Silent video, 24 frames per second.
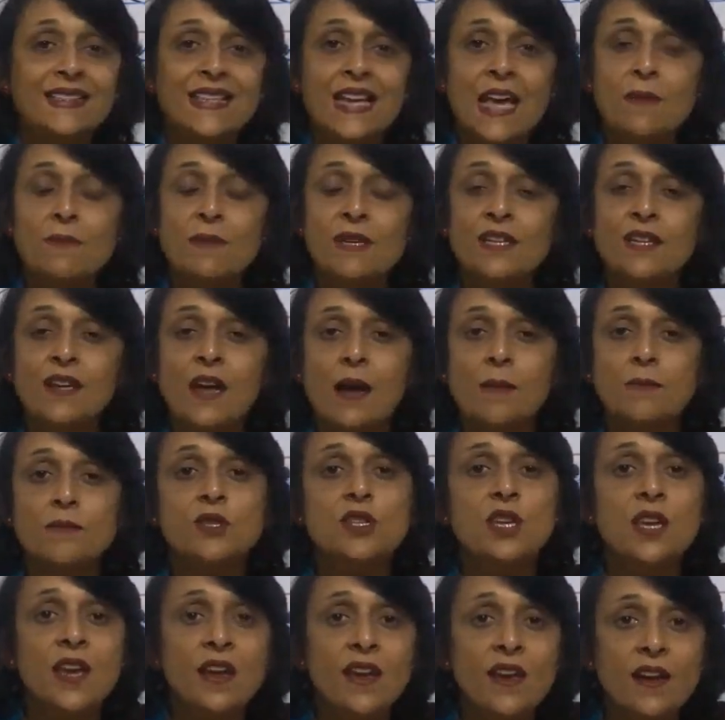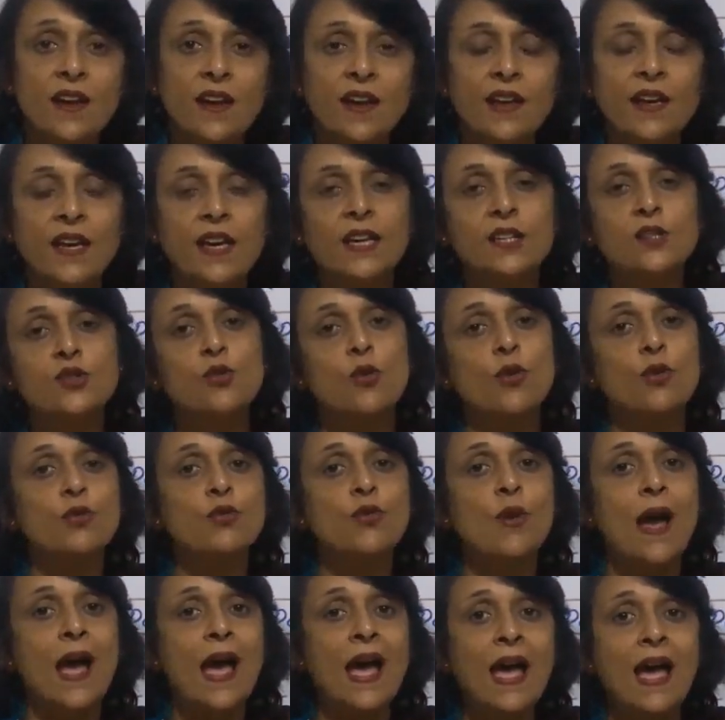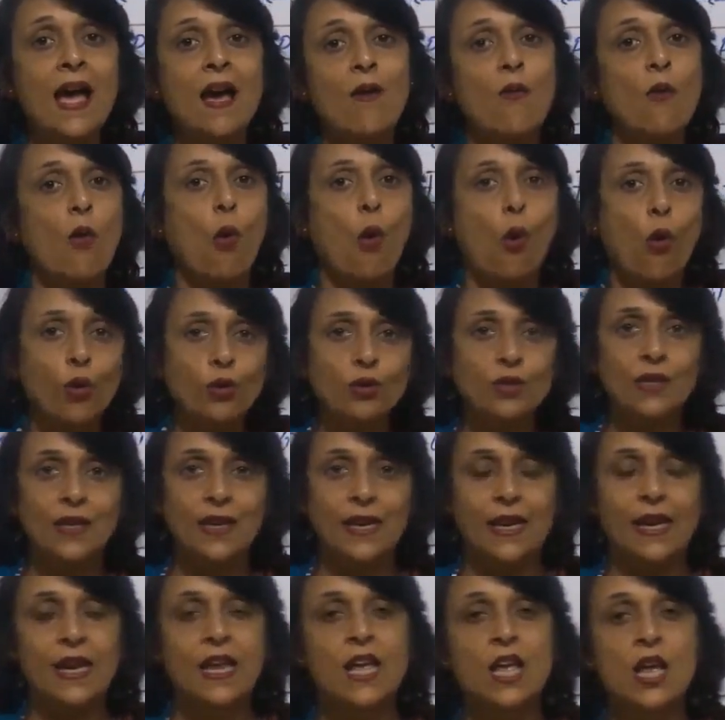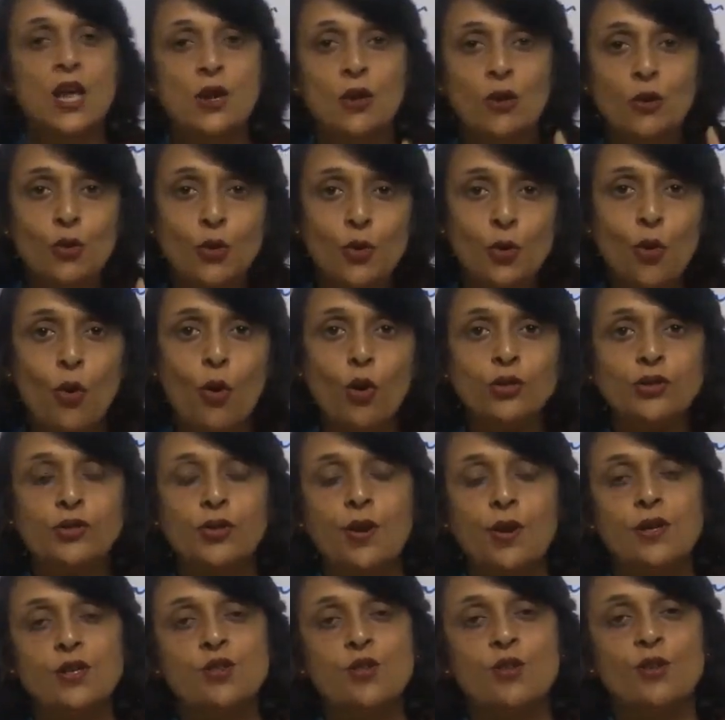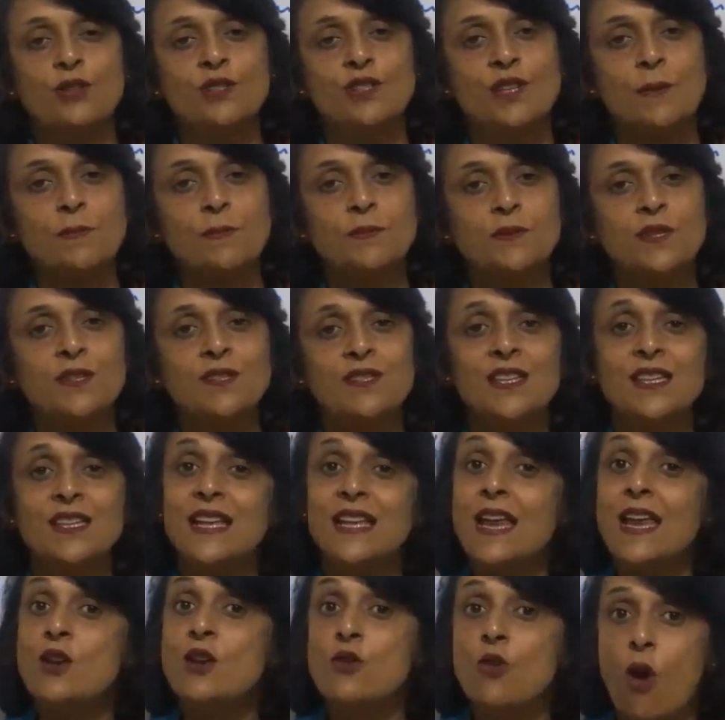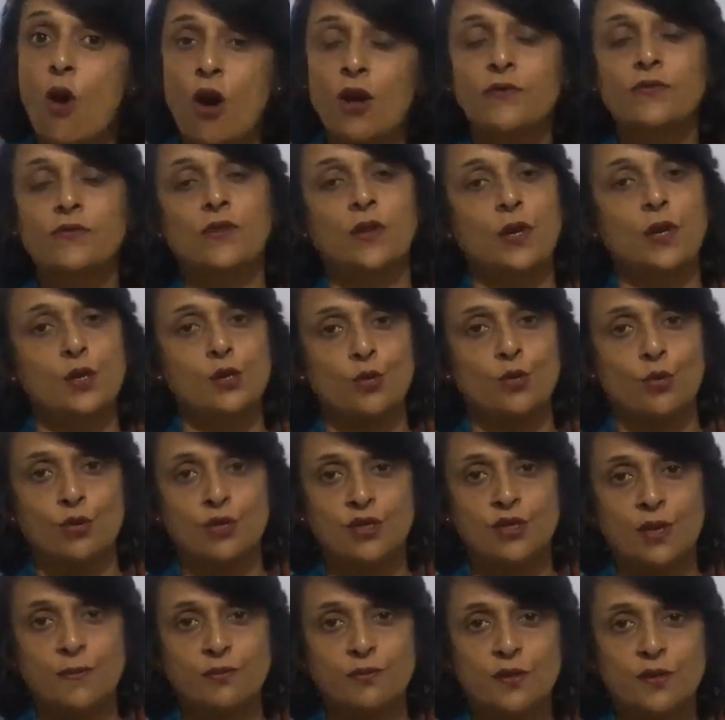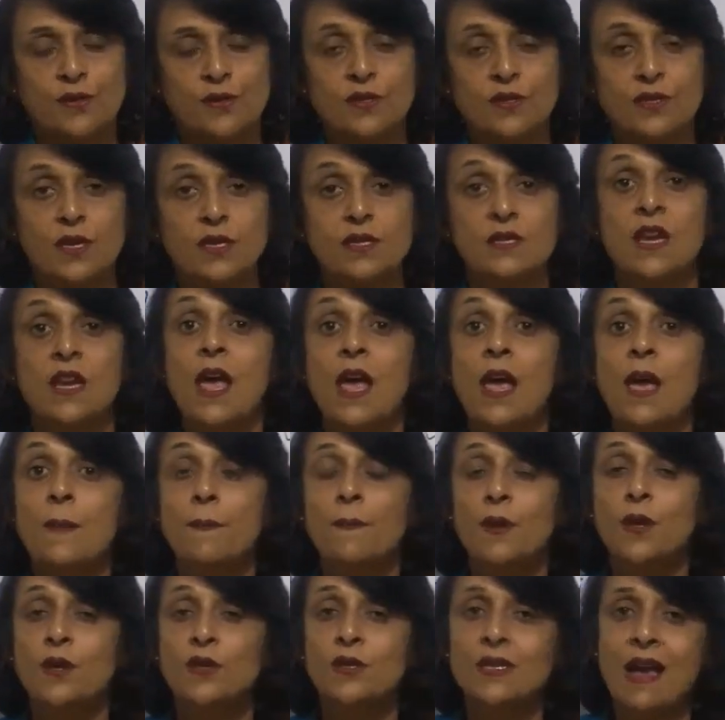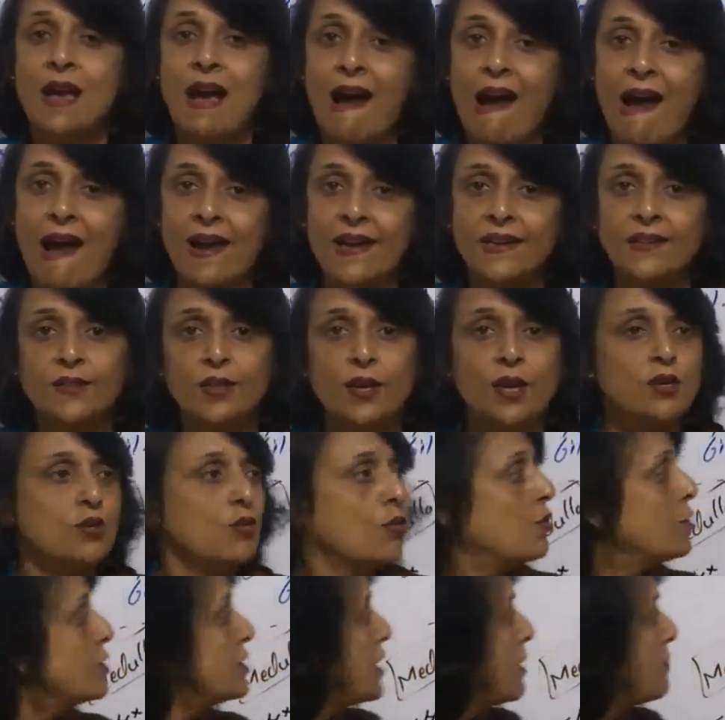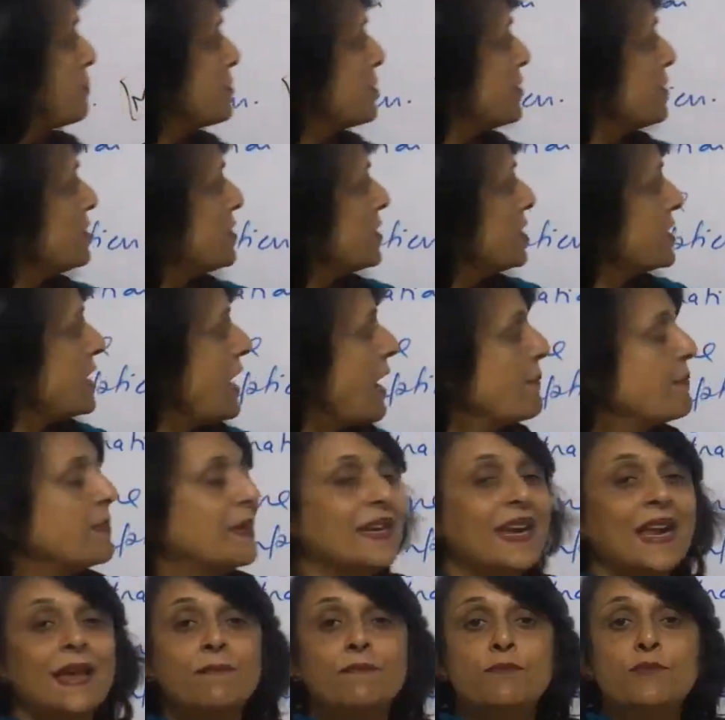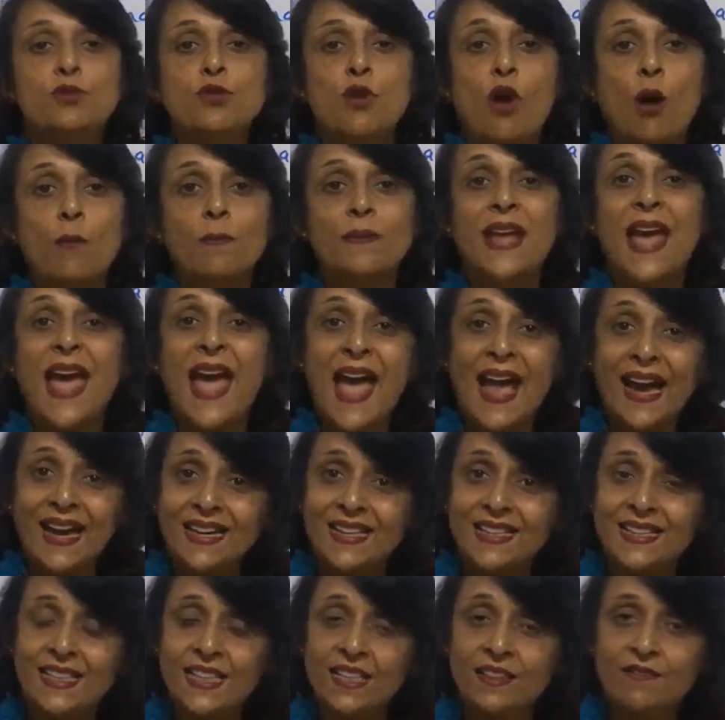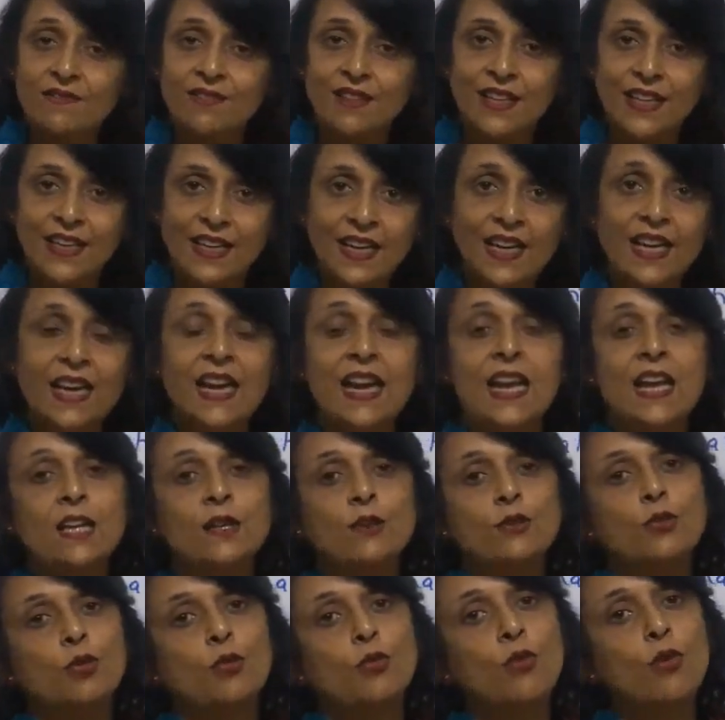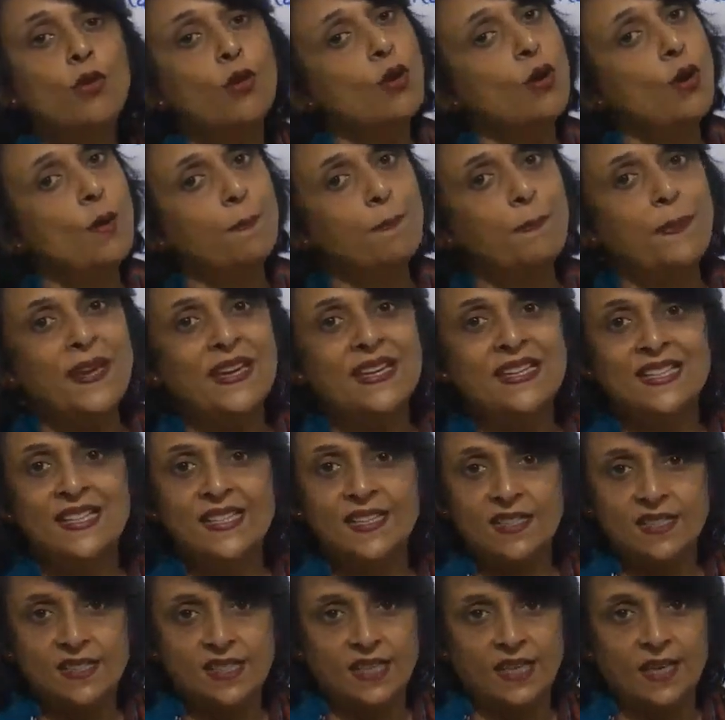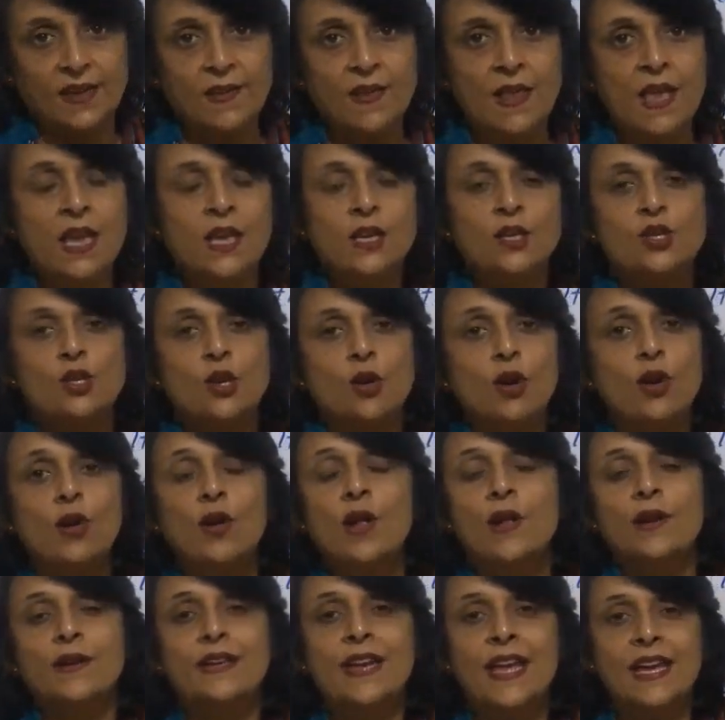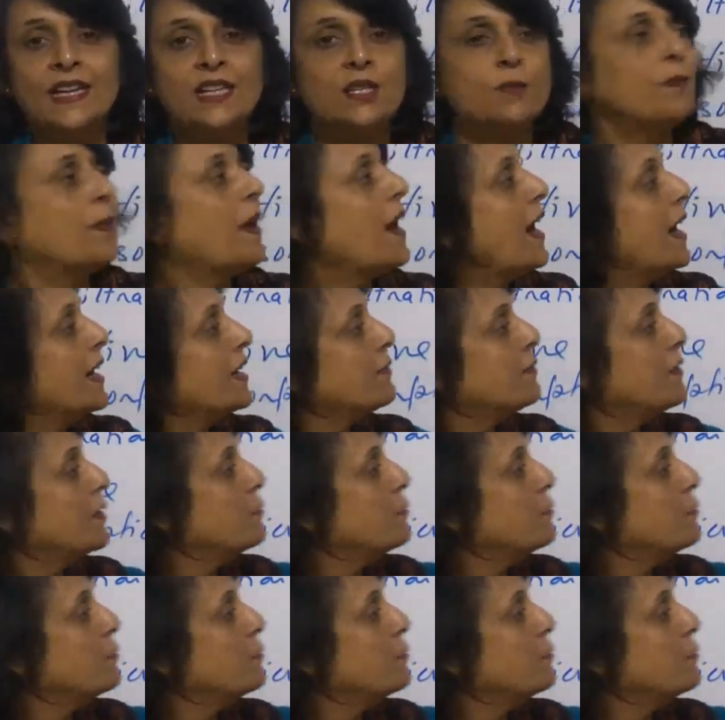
the time it comes here, it's going to have only low threshold substances and non-threshold substances because high threshold substances have been absorbed actively through PCT. So next part